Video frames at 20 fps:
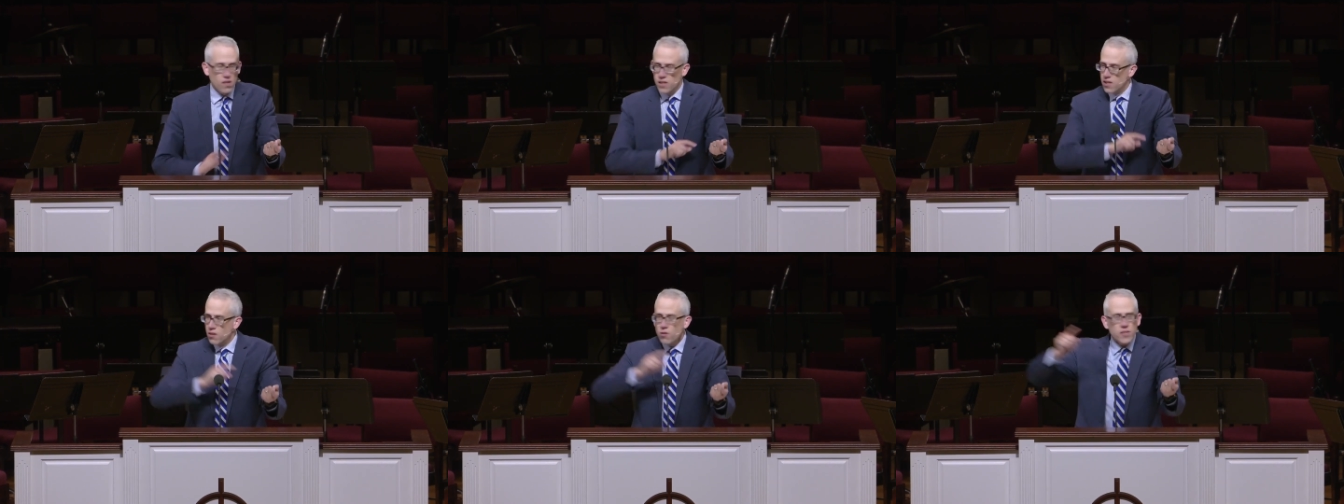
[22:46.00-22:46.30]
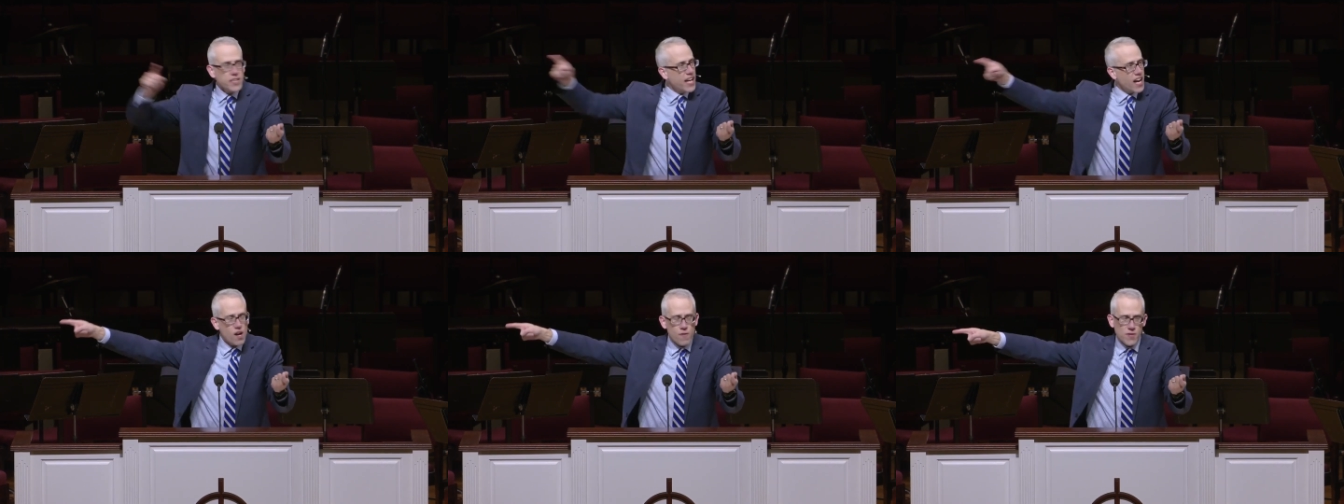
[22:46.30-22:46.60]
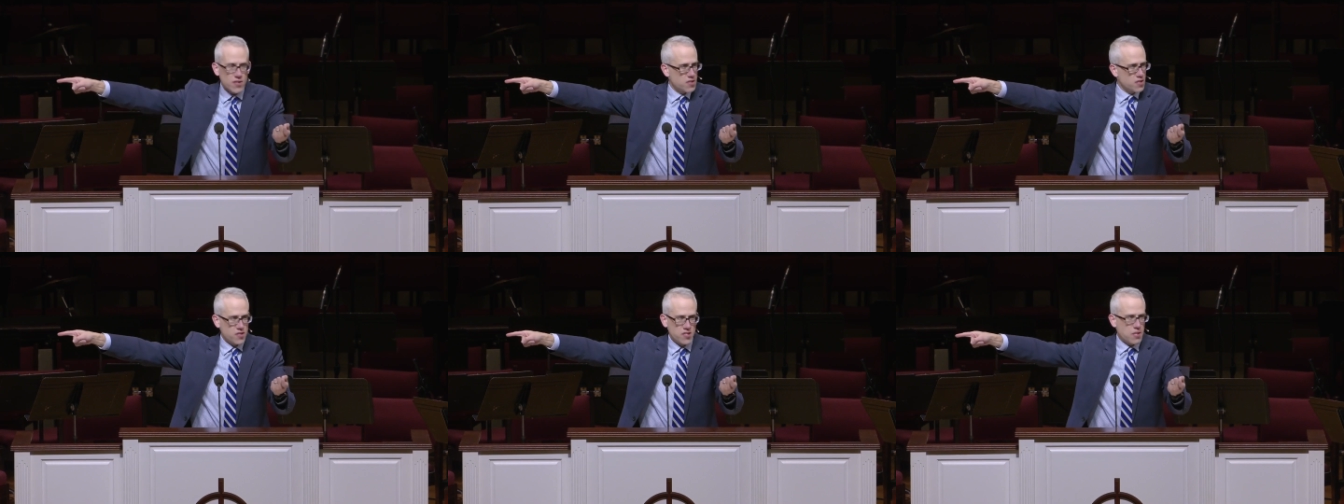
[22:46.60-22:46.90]
You don't care
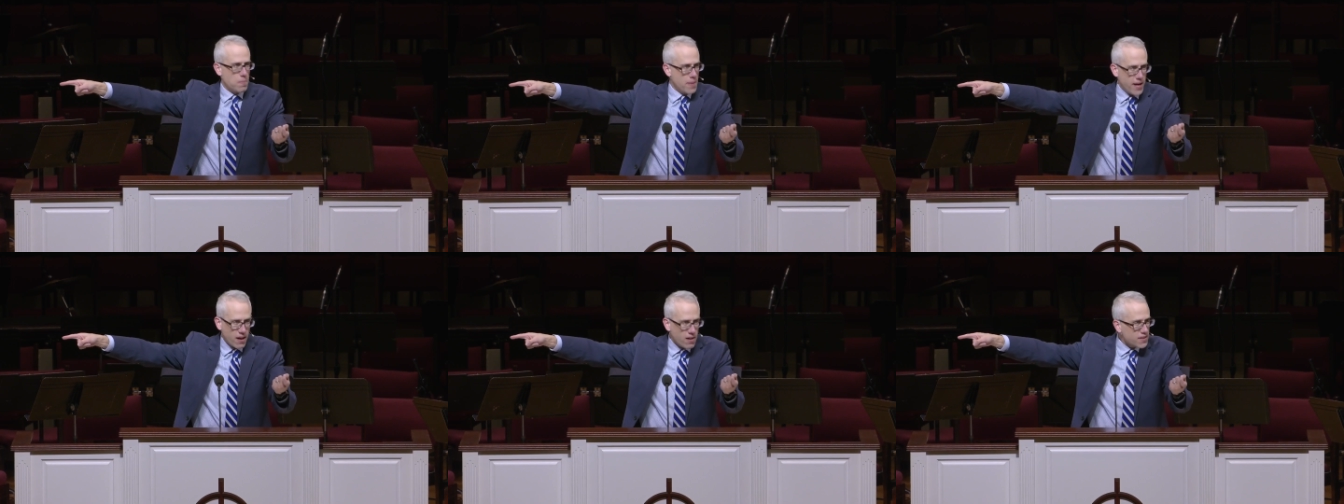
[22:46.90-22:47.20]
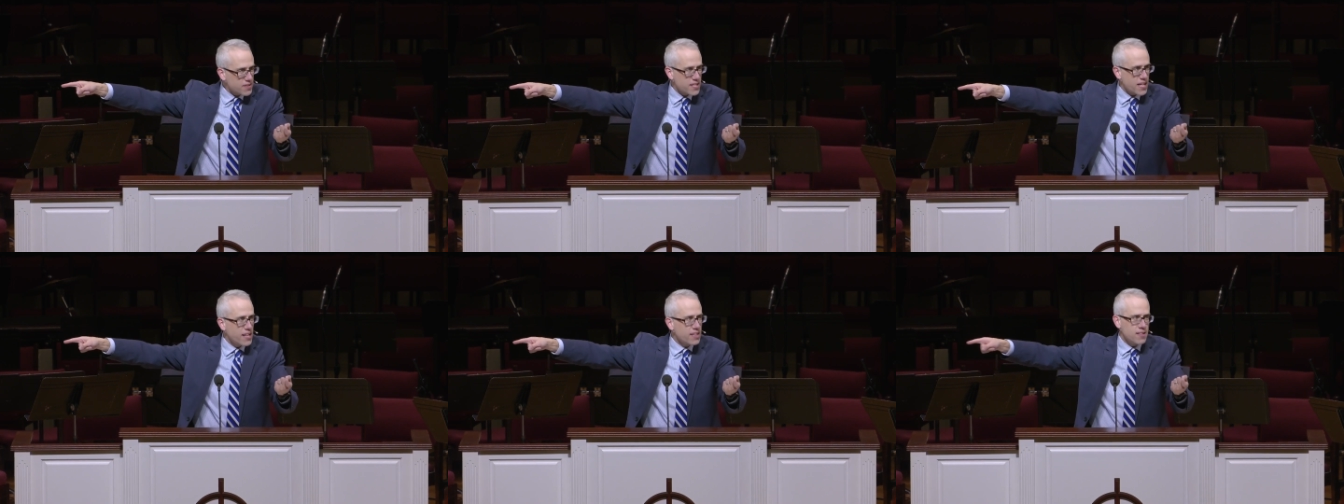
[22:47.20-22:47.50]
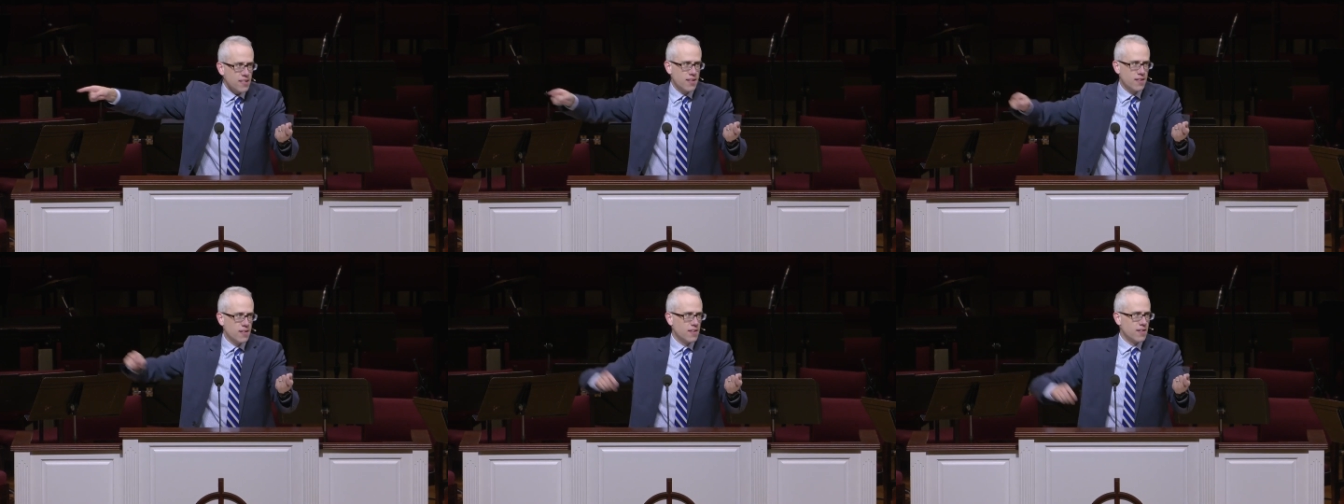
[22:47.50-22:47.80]
if it's a Samaritan,
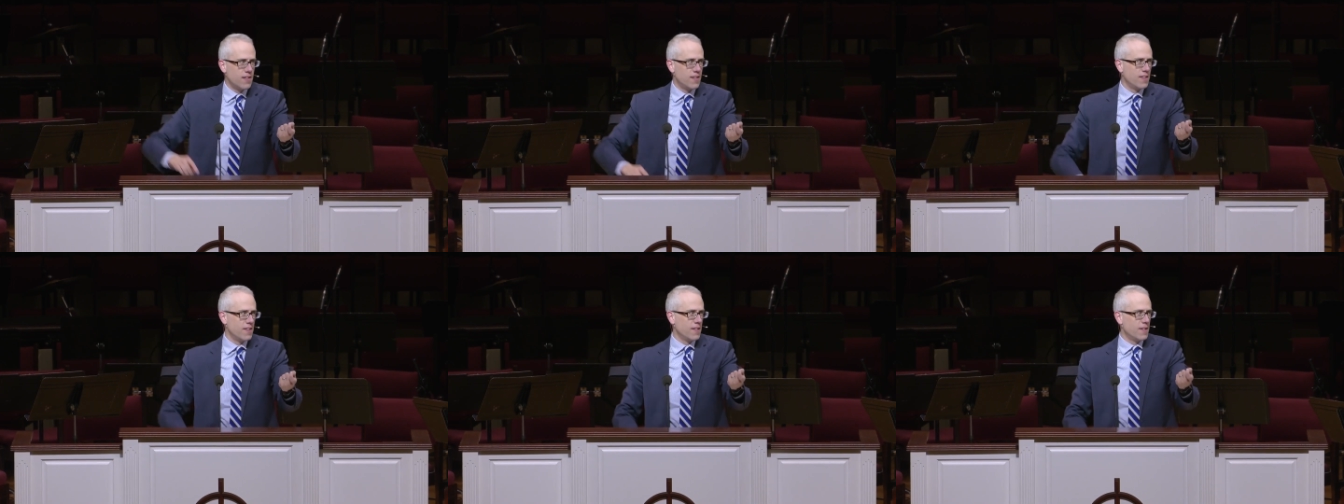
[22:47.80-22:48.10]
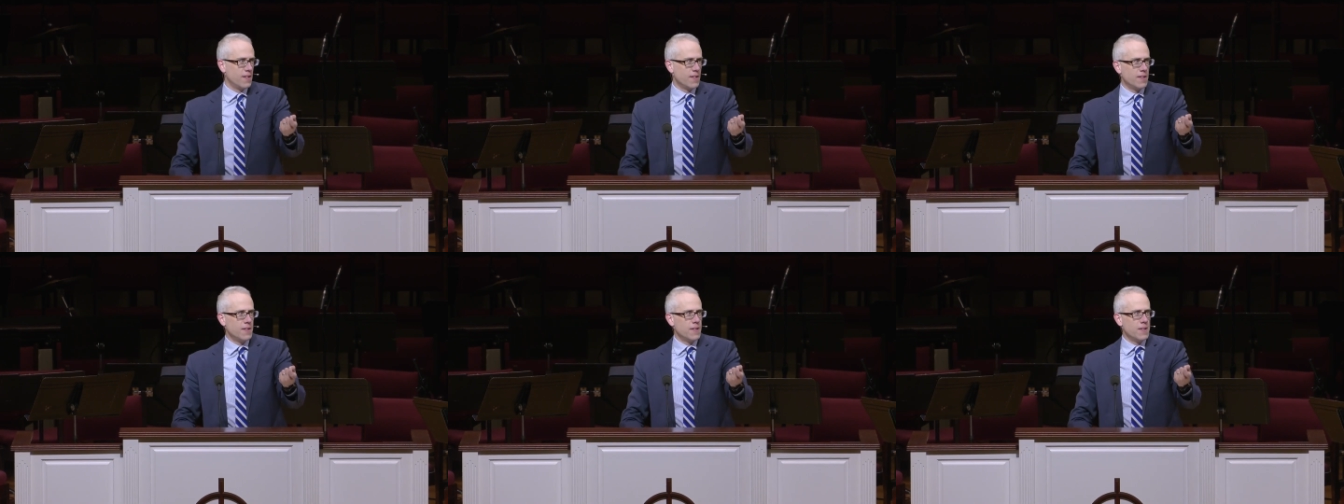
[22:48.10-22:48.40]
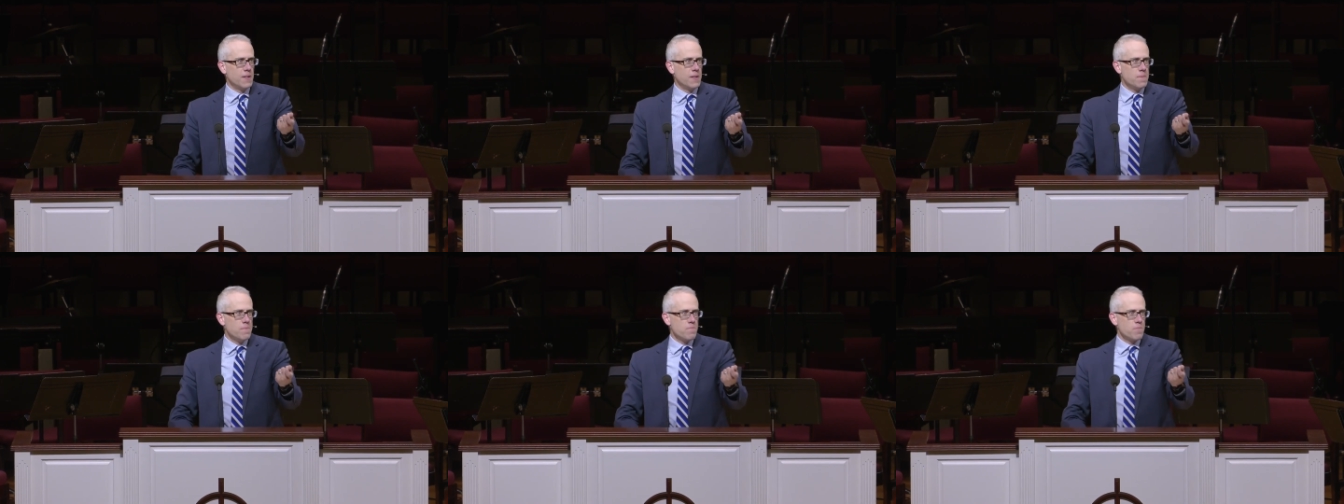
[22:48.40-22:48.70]
you
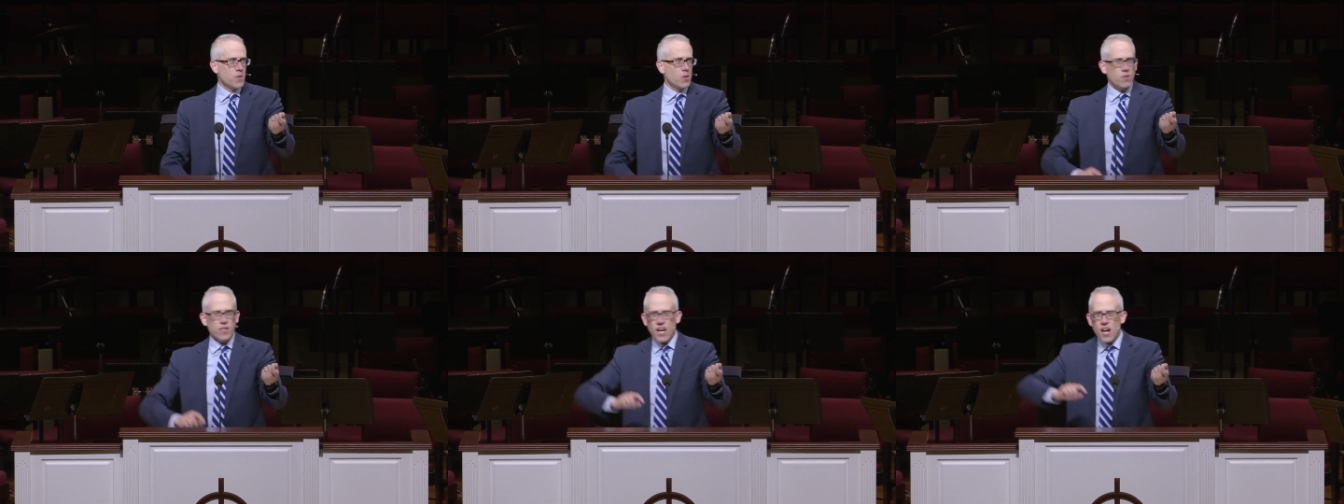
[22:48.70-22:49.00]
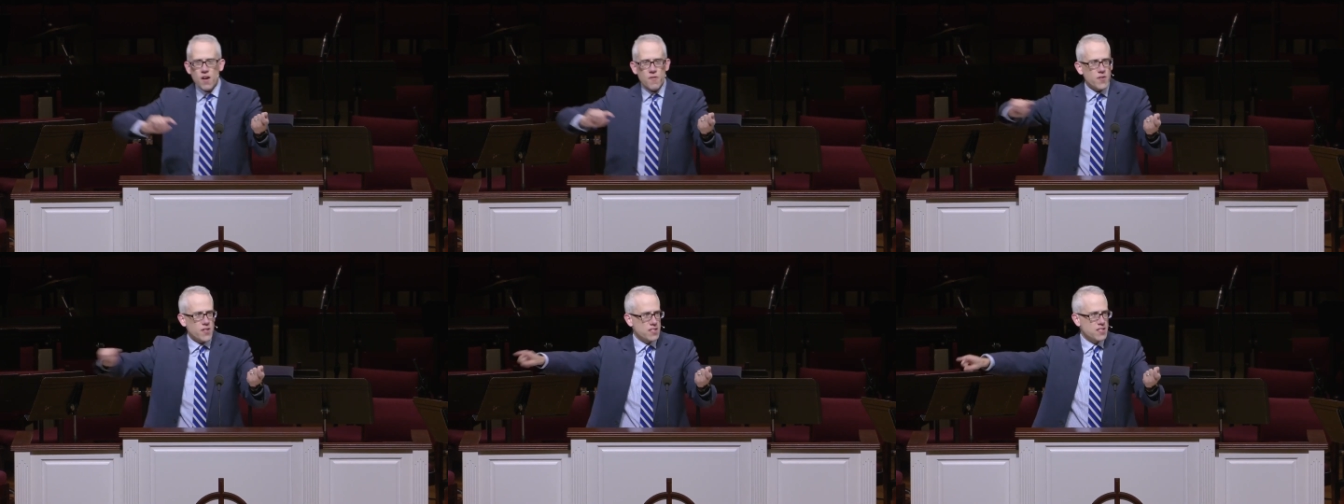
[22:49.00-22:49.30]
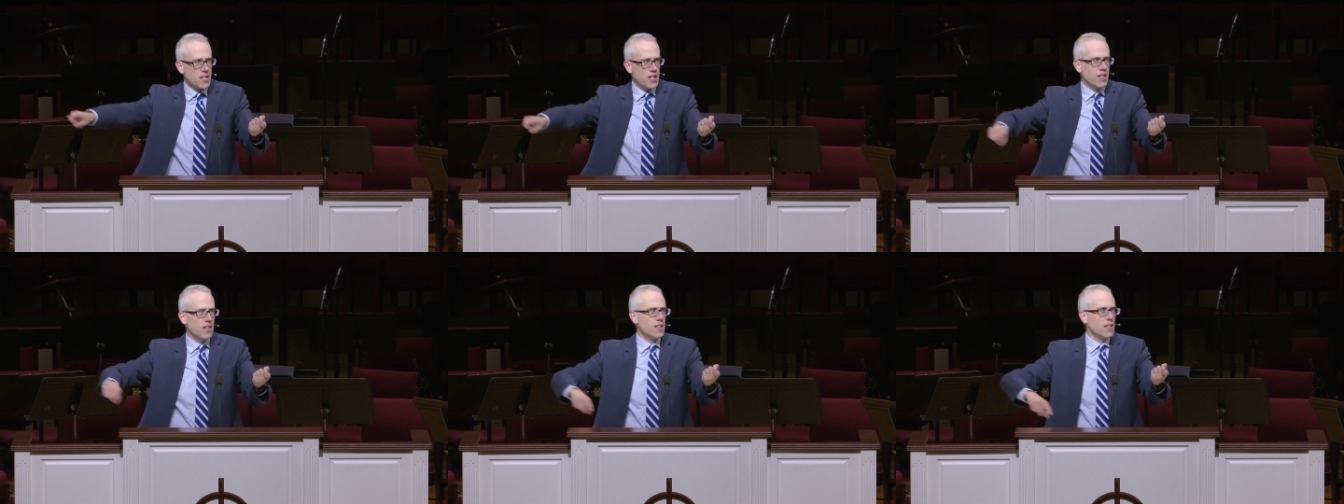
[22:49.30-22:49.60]
don't care if it's
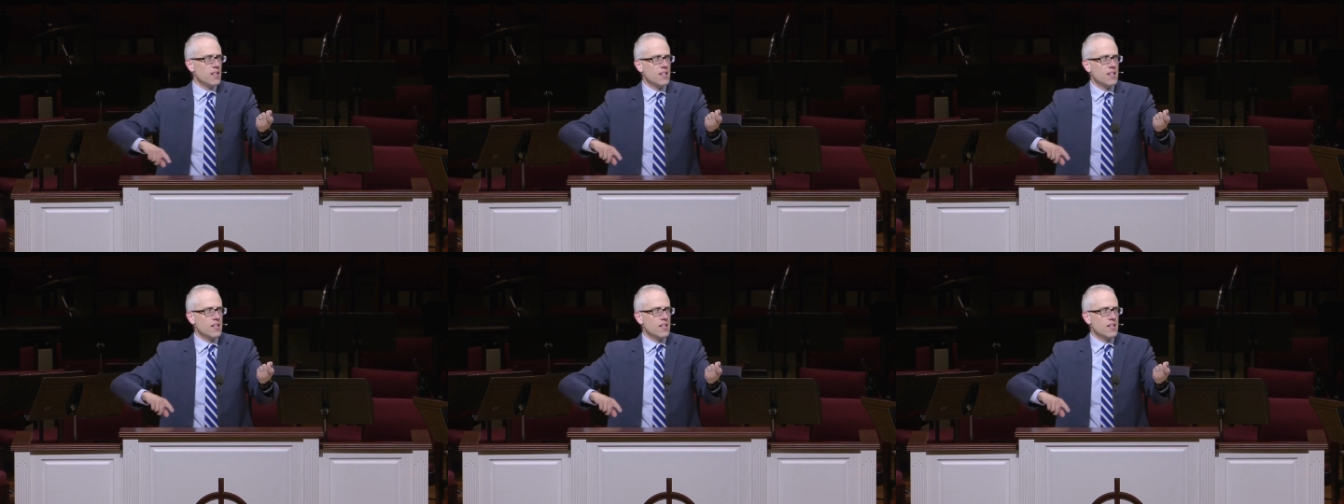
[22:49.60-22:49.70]
a